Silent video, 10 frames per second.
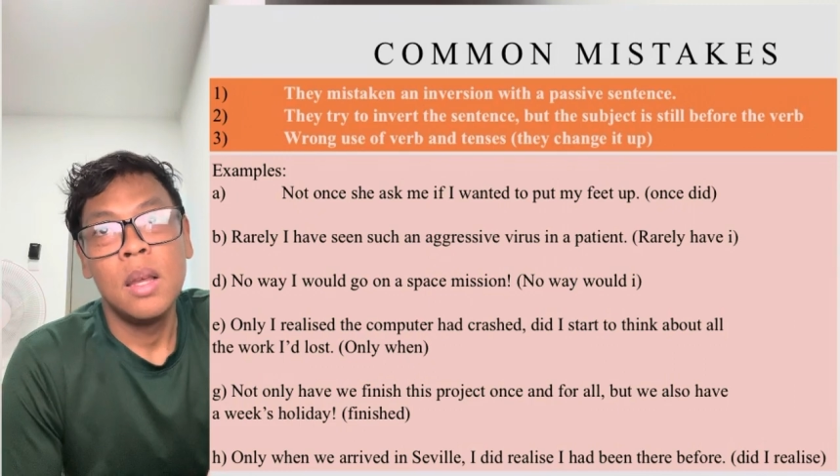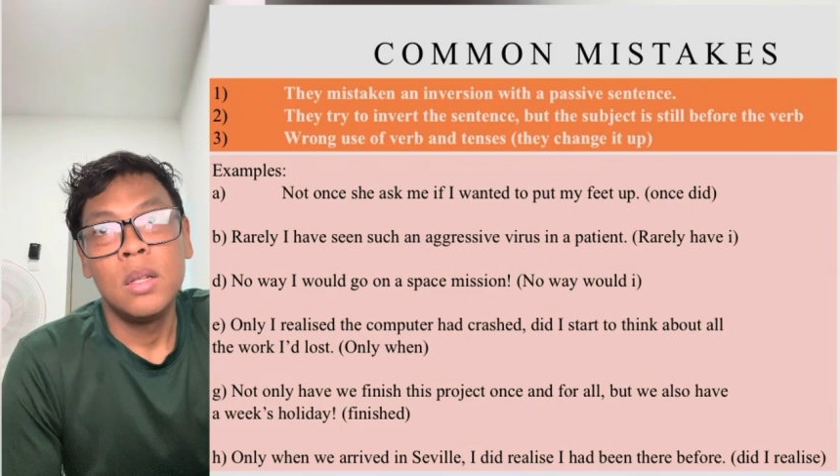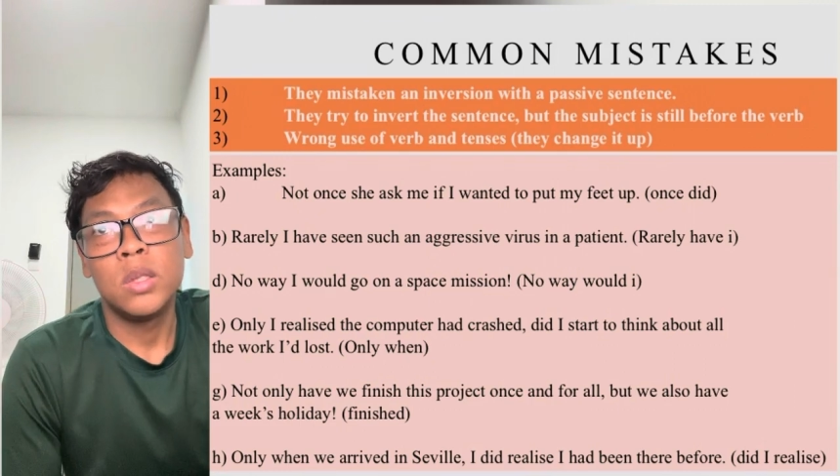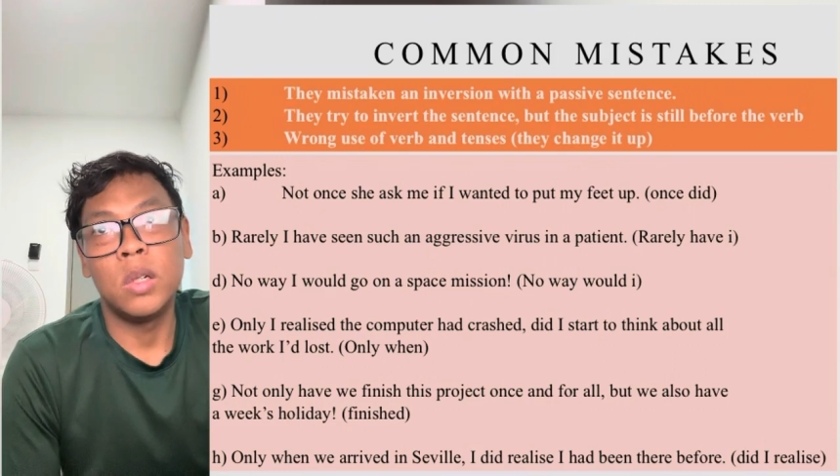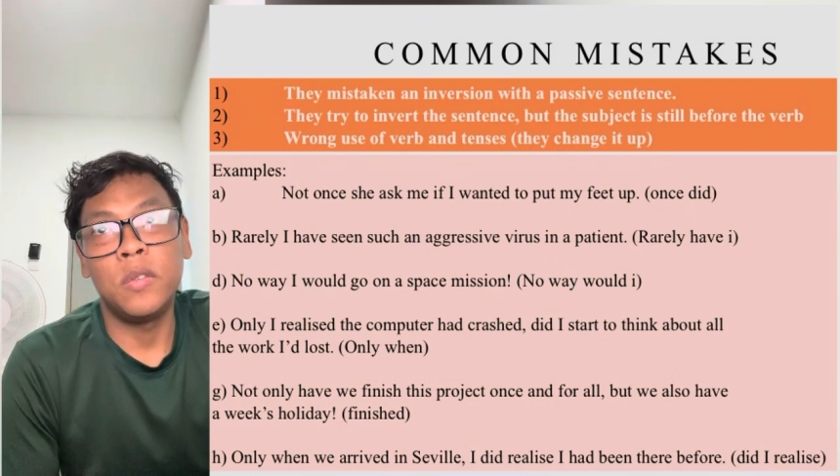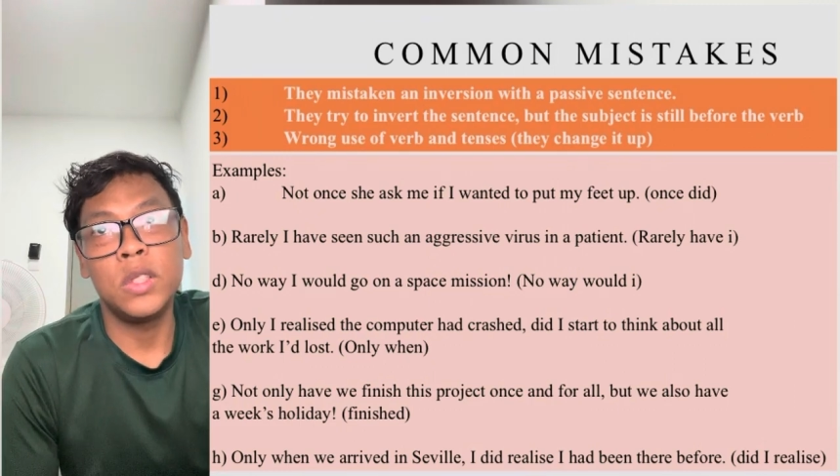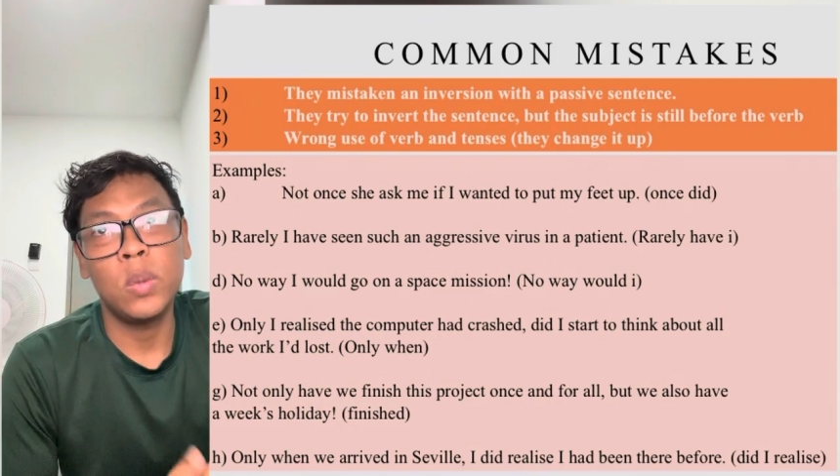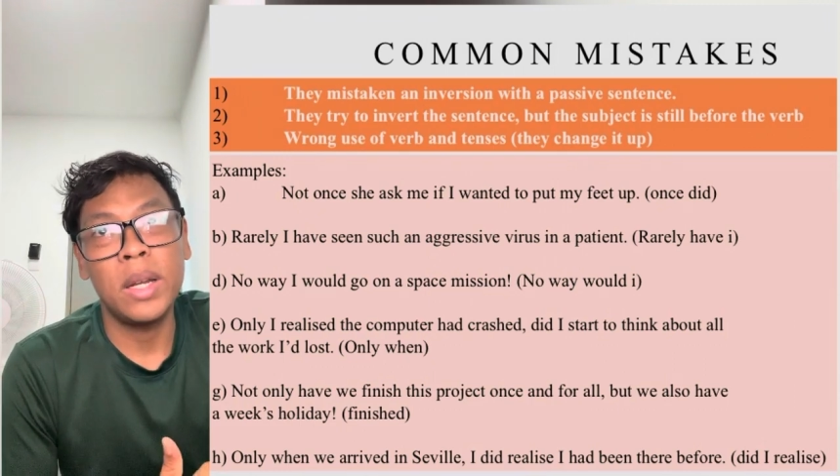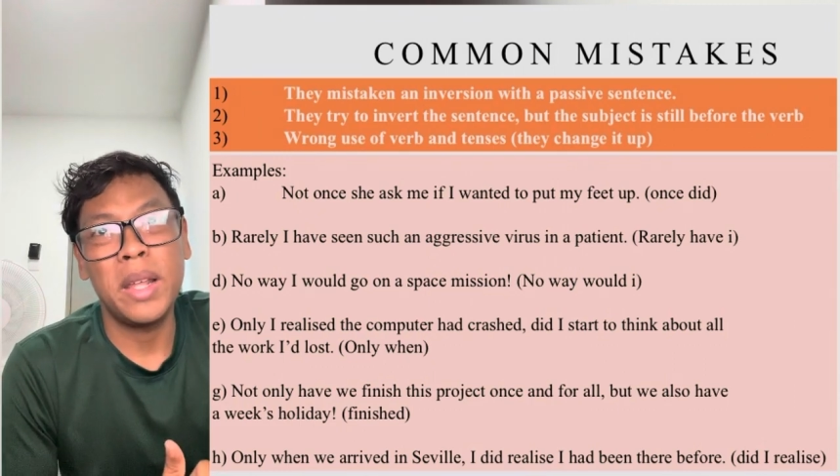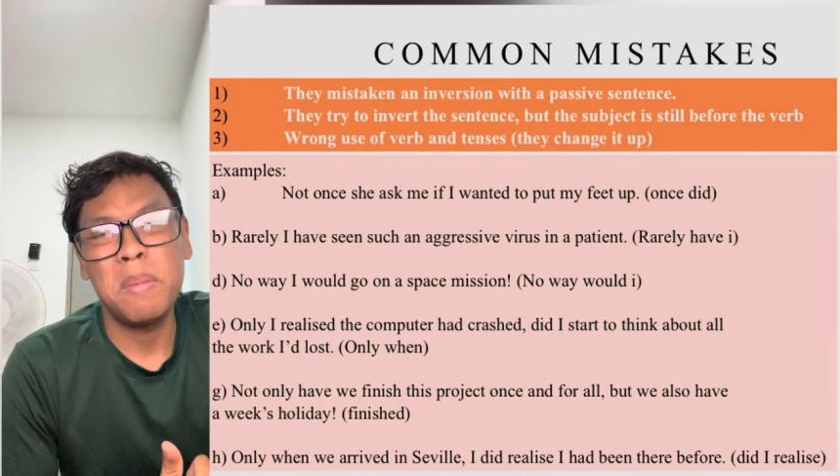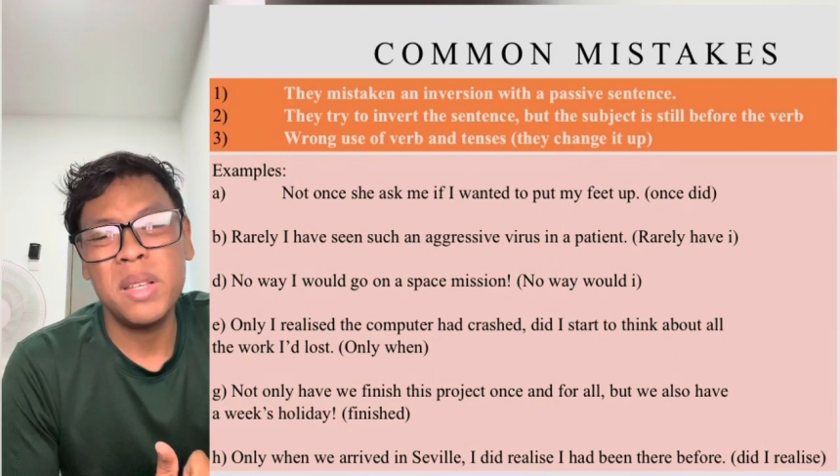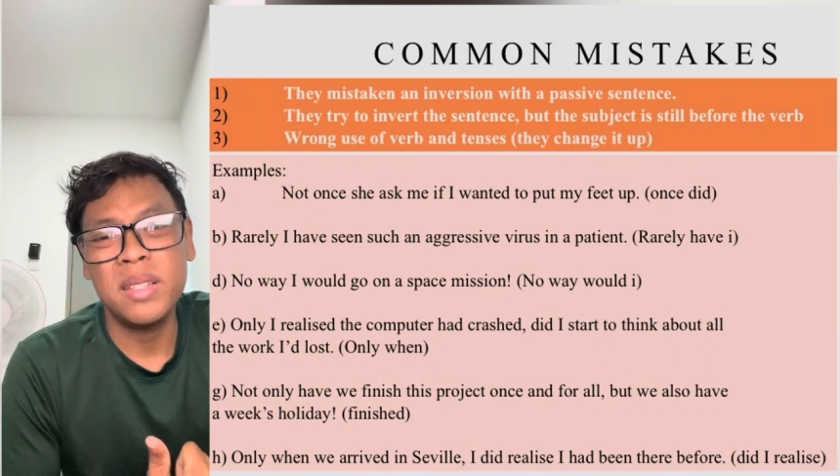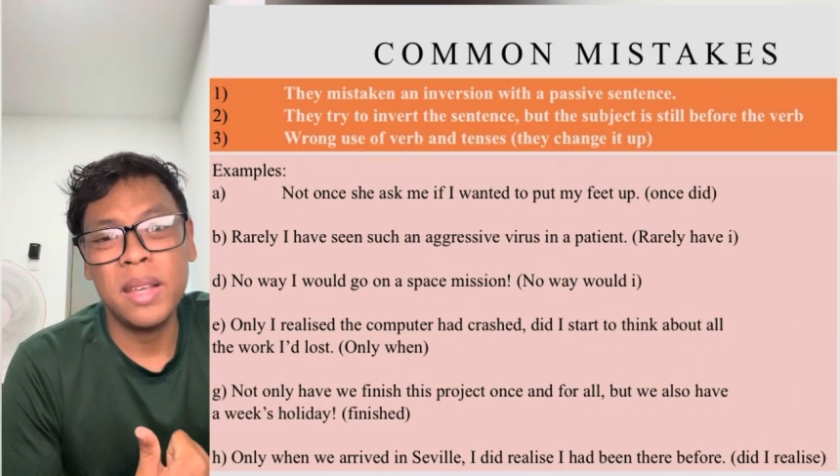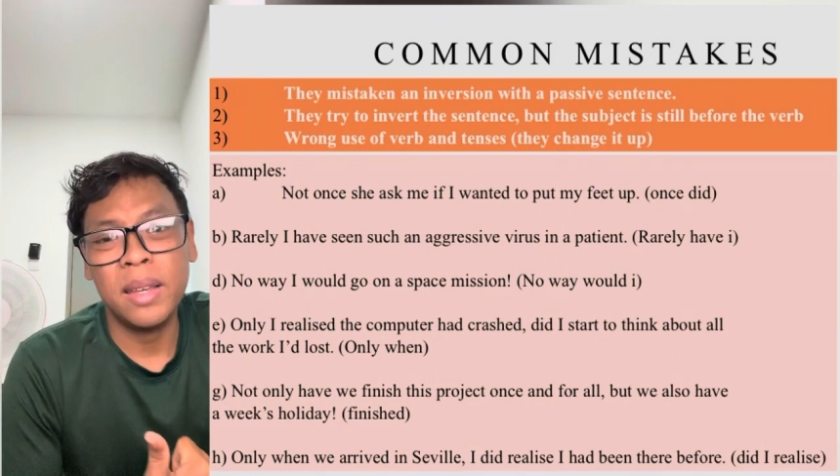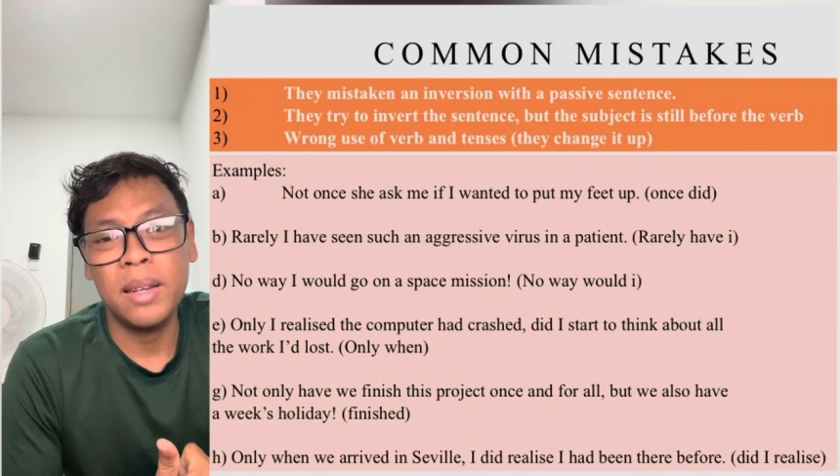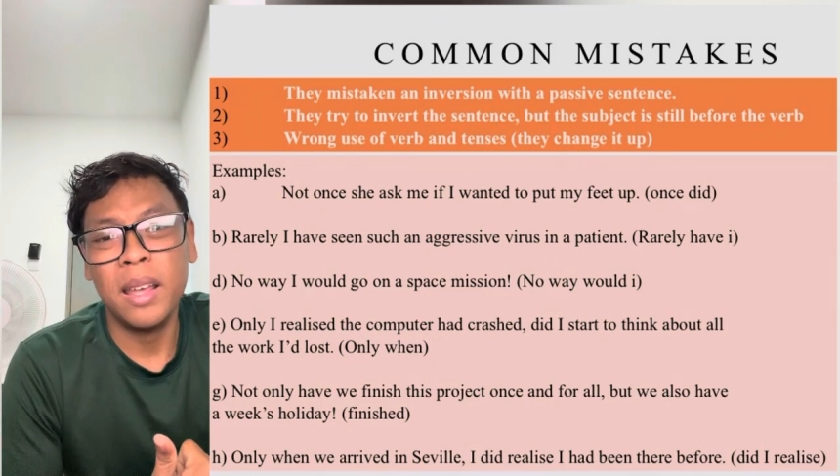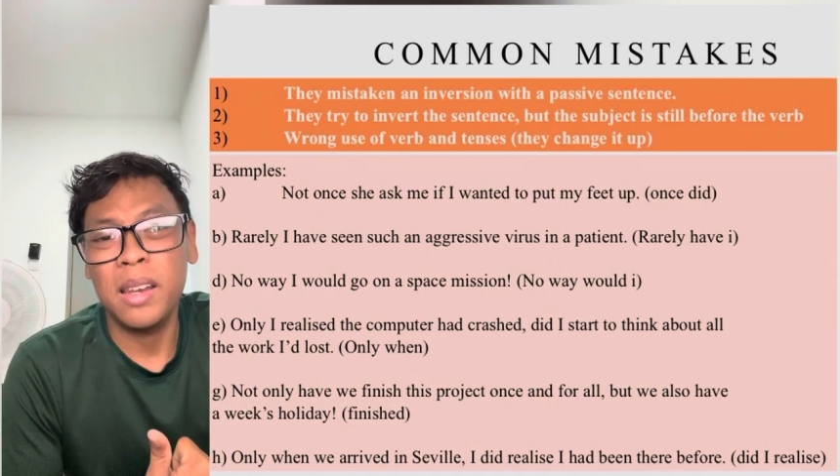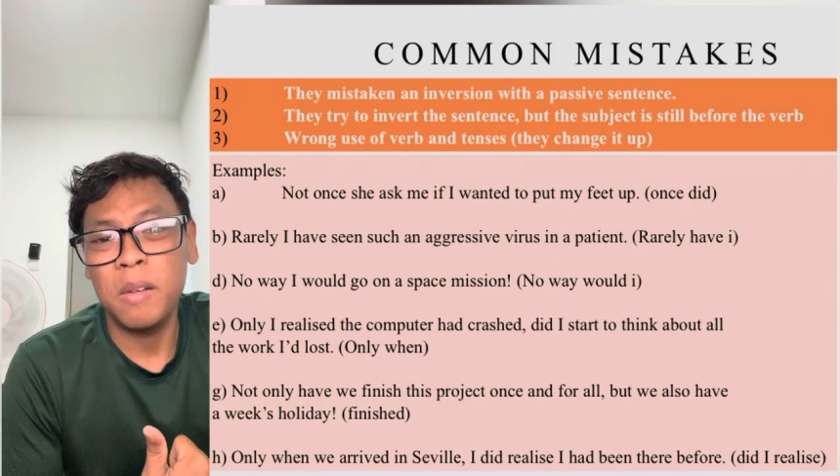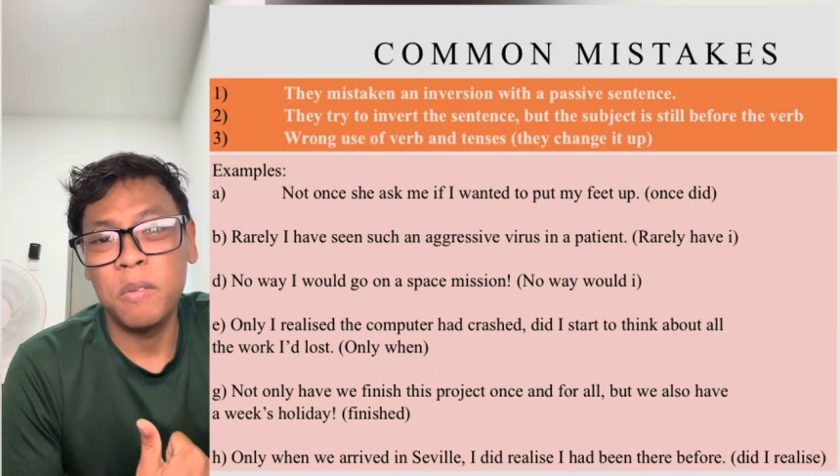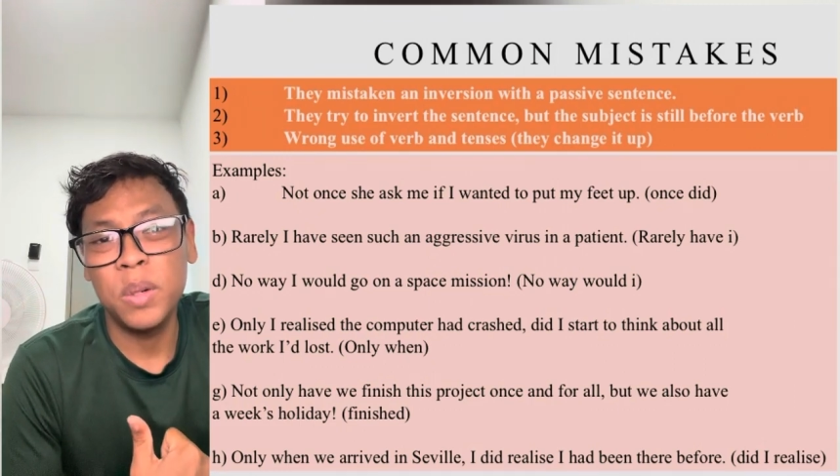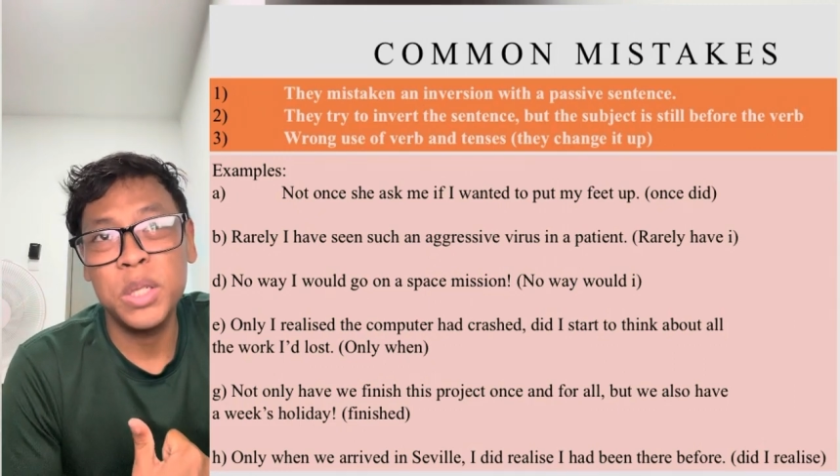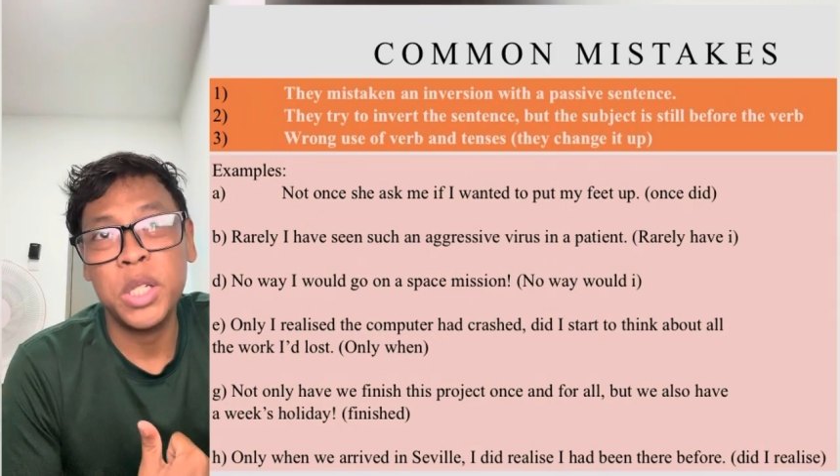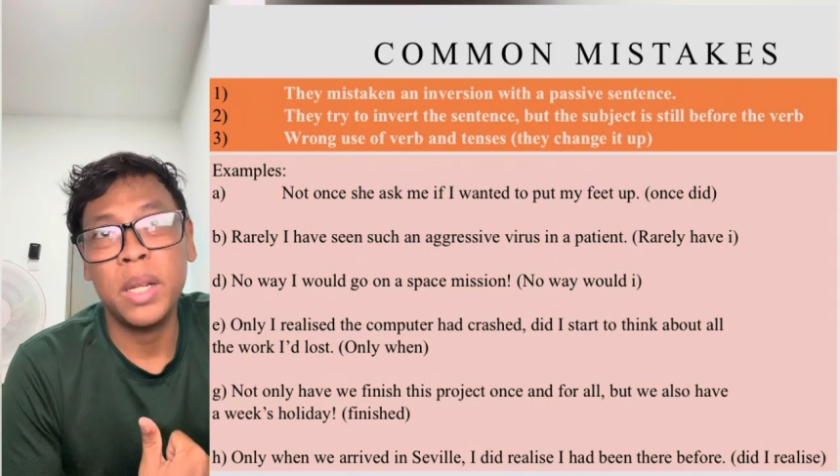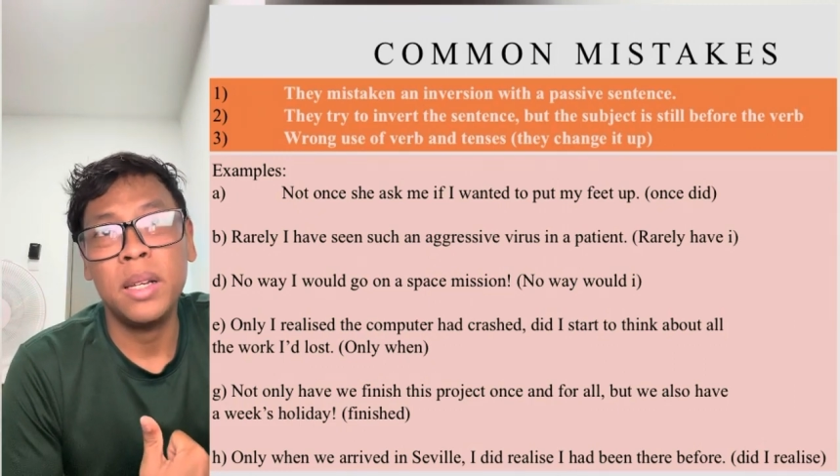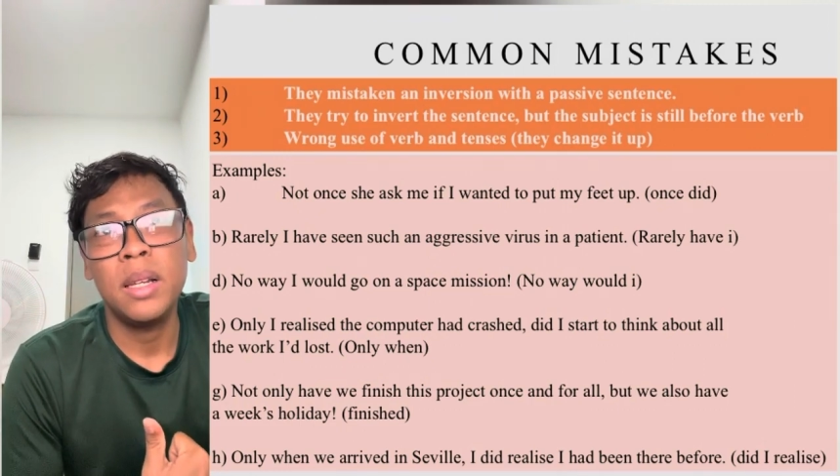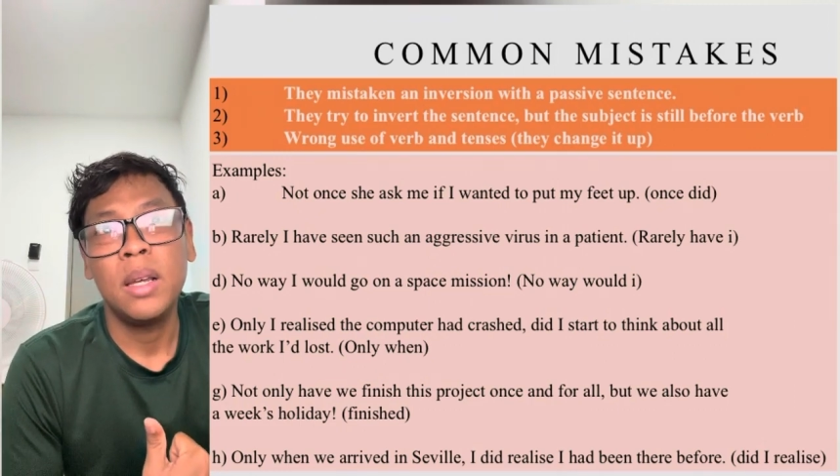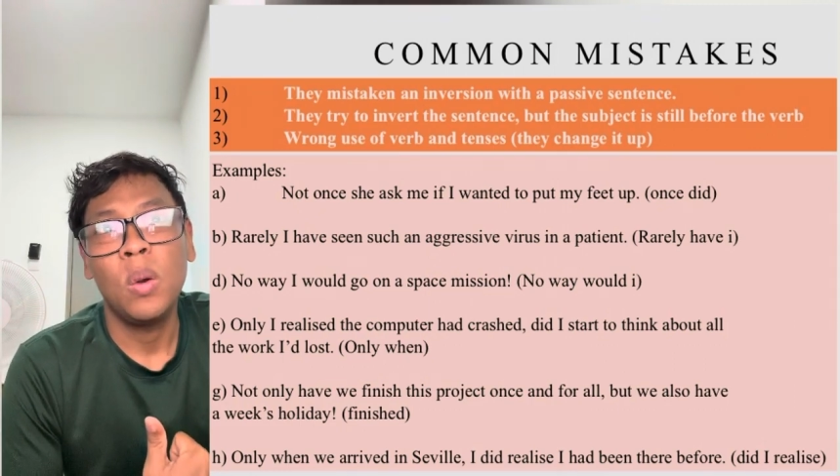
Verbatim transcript: So the first one, they mistaken an inversion